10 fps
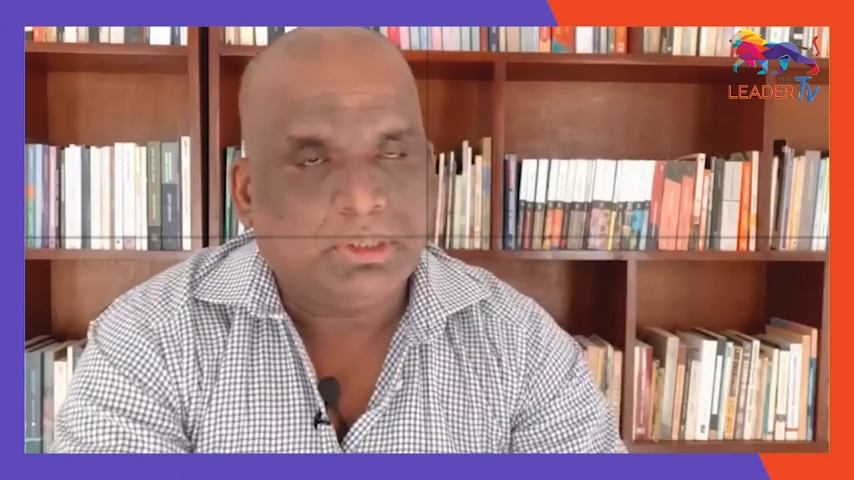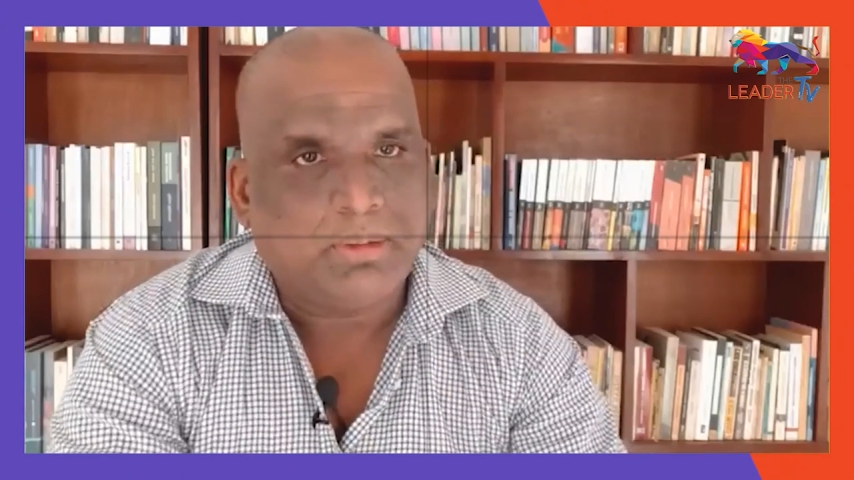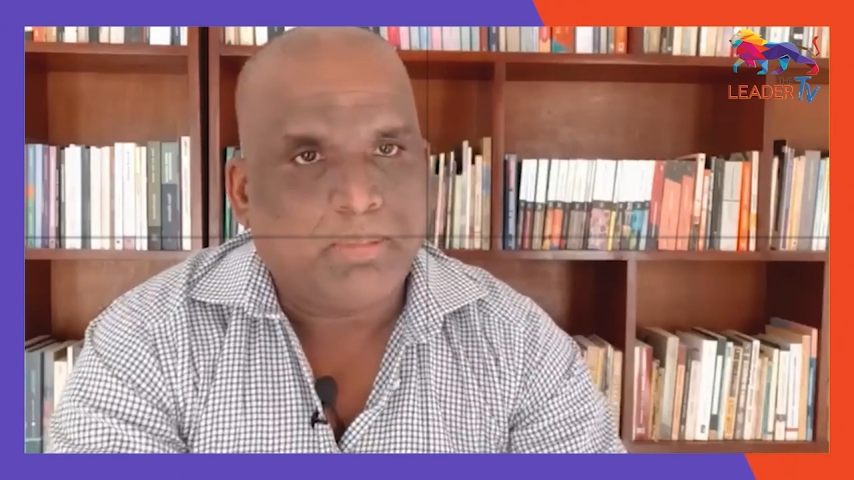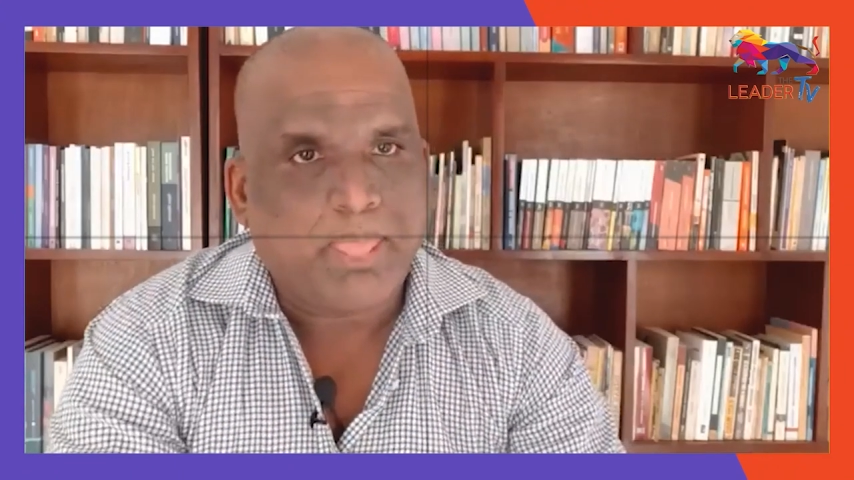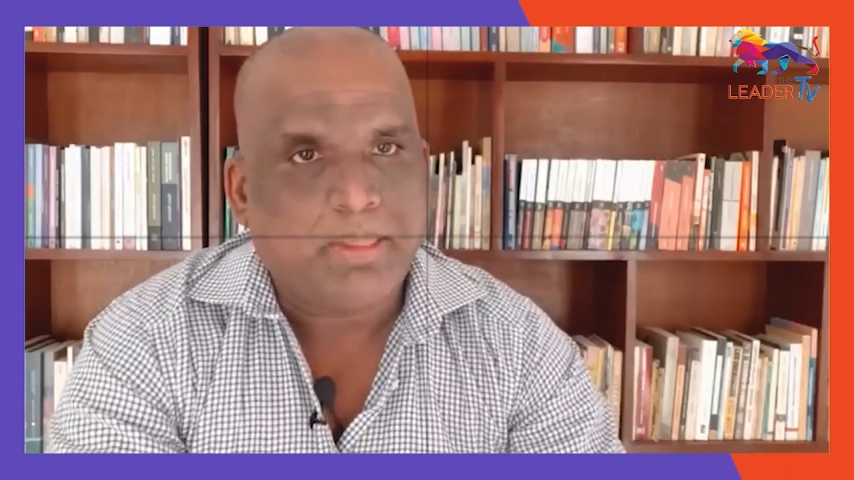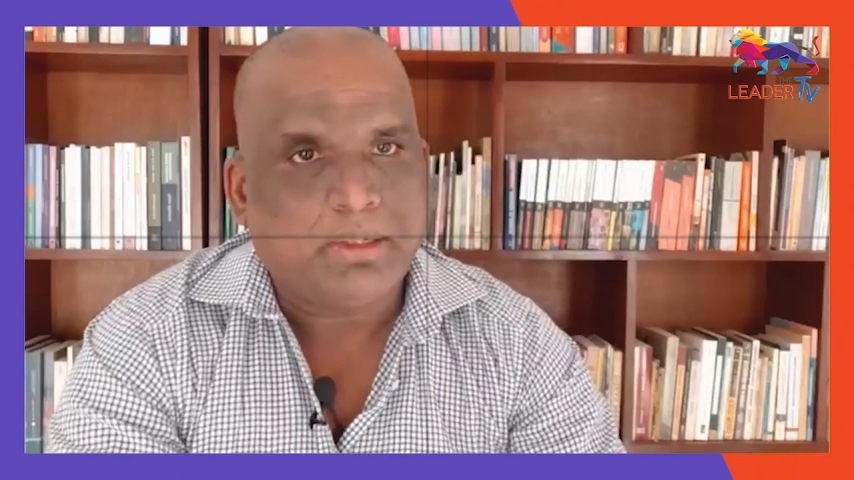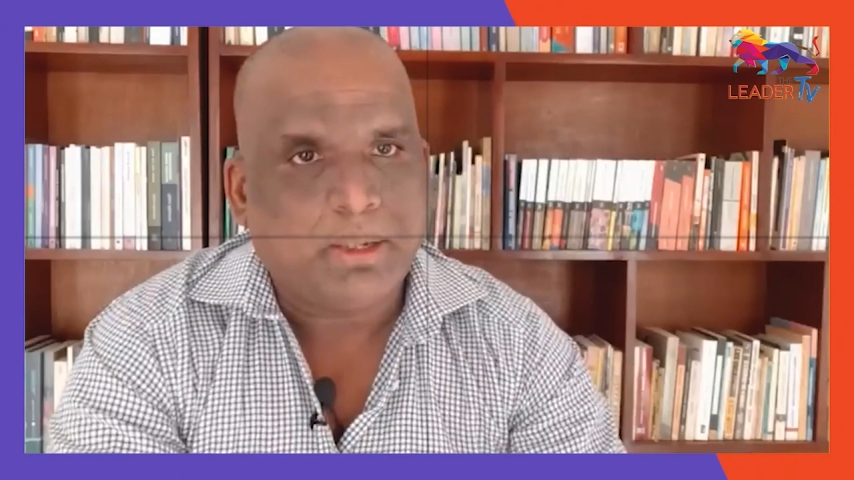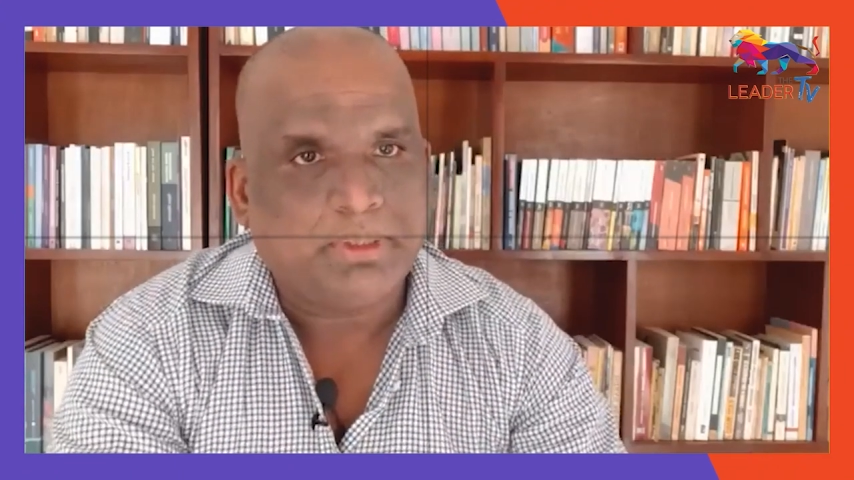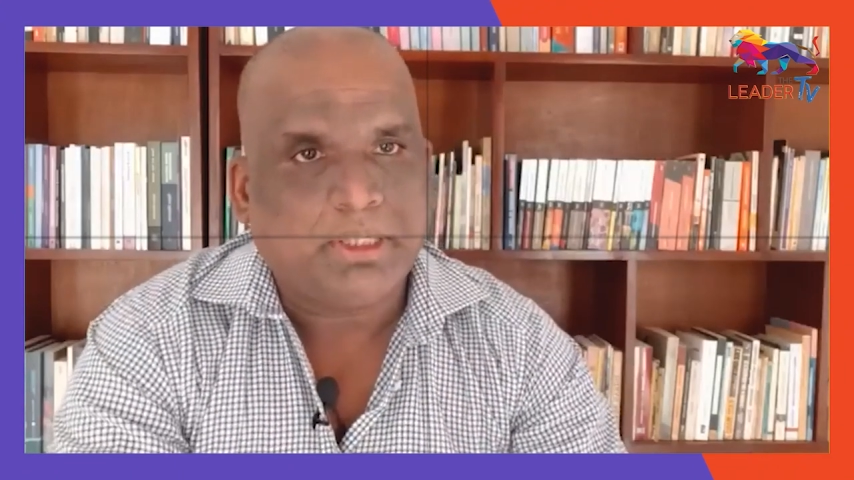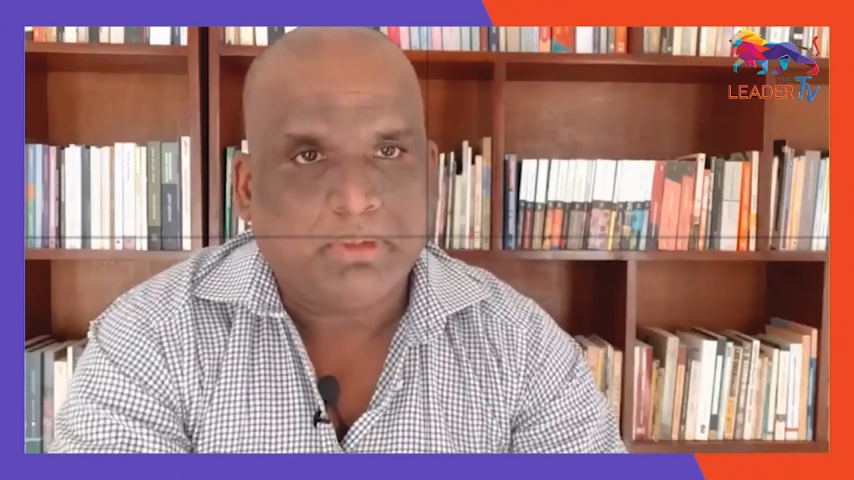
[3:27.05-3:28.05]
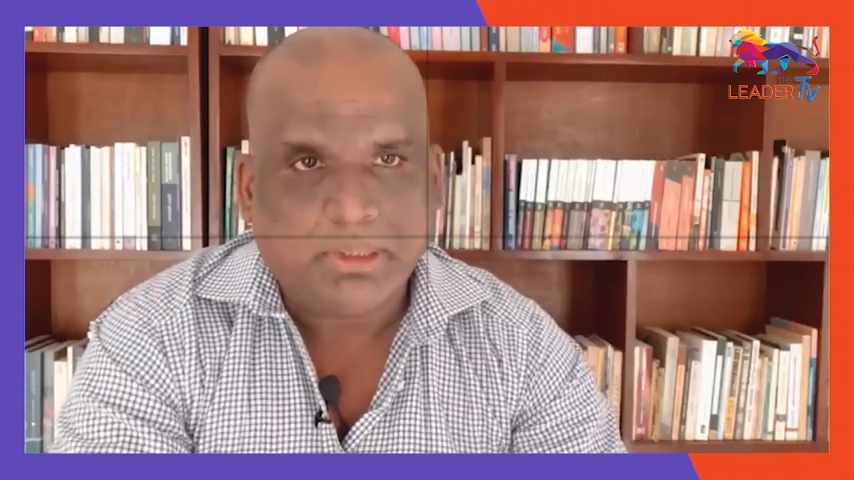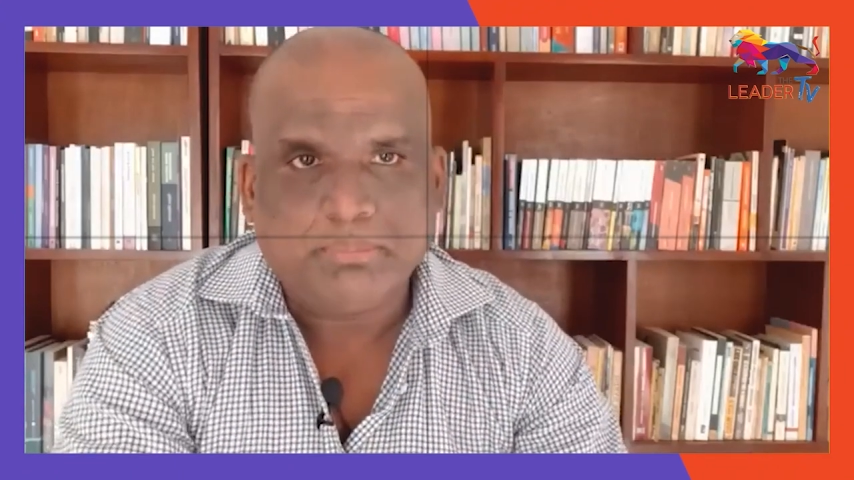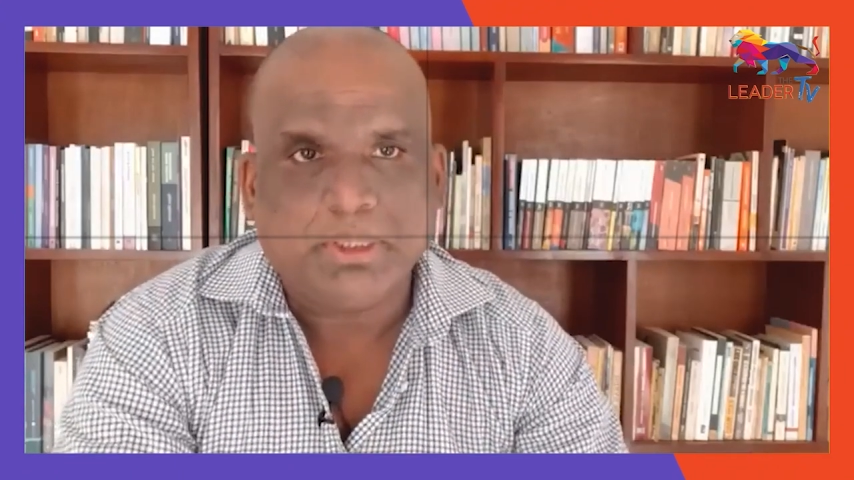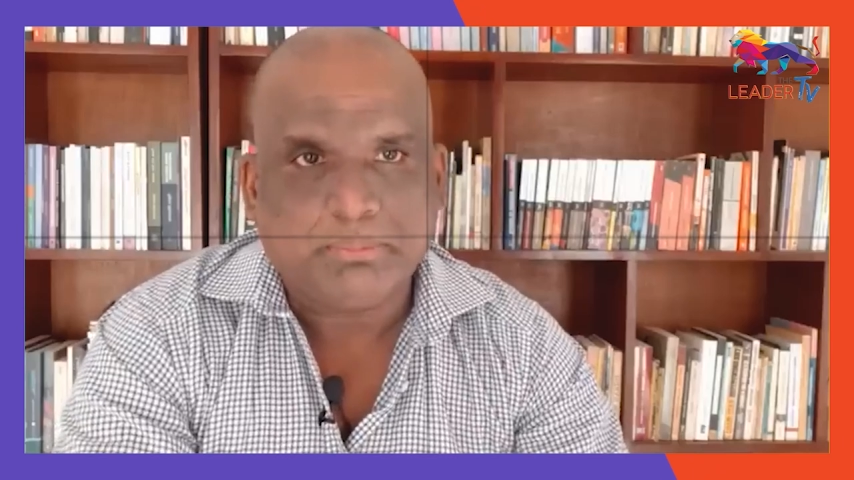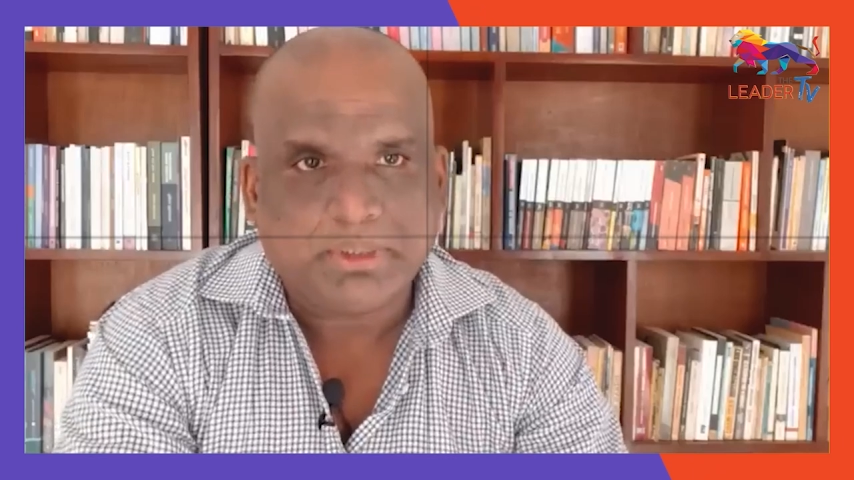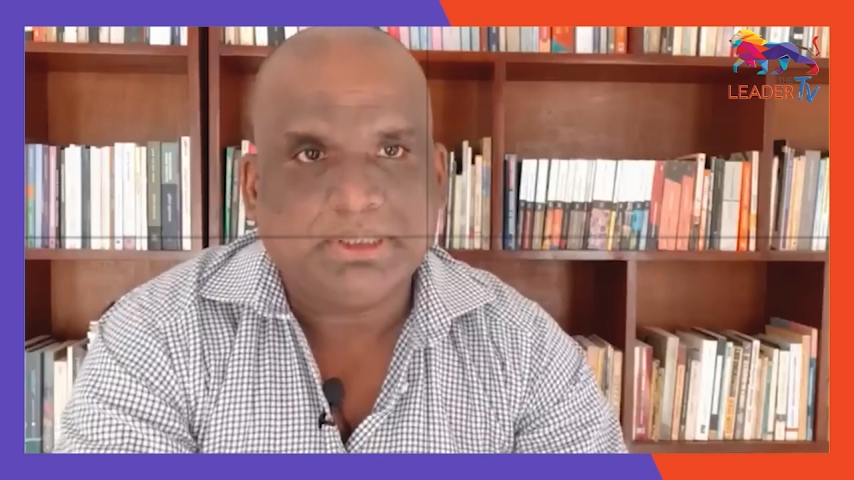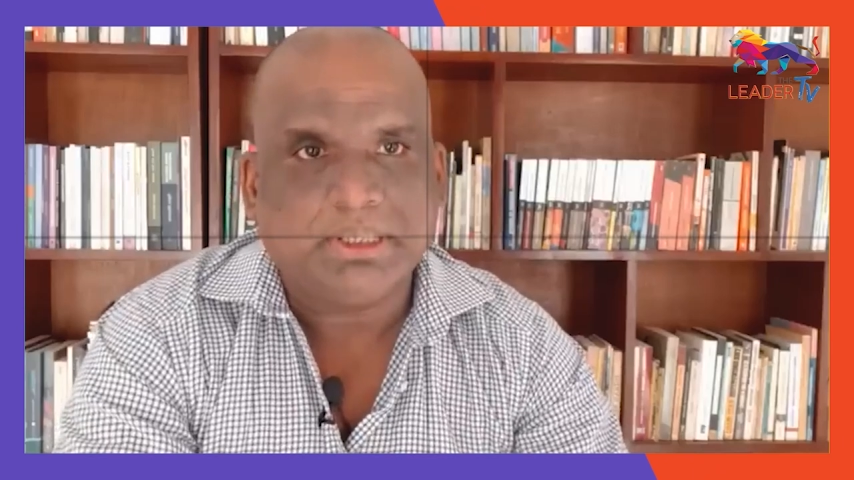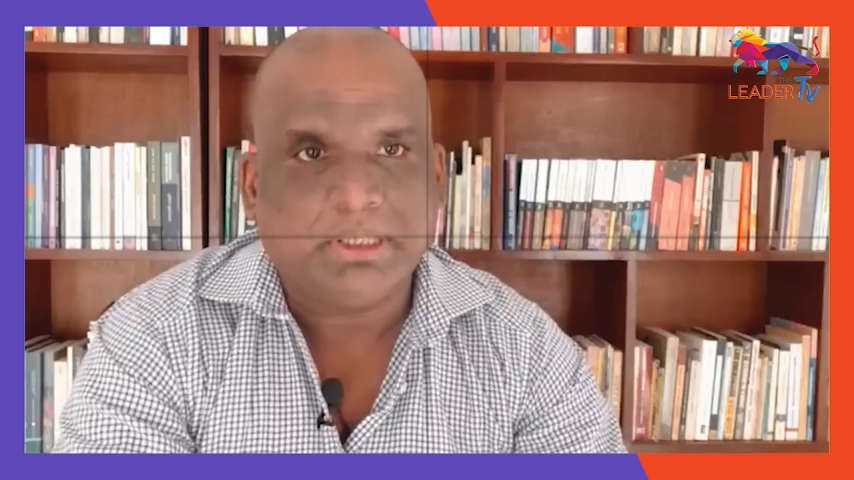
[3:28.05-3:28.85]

result, Hapugoda says.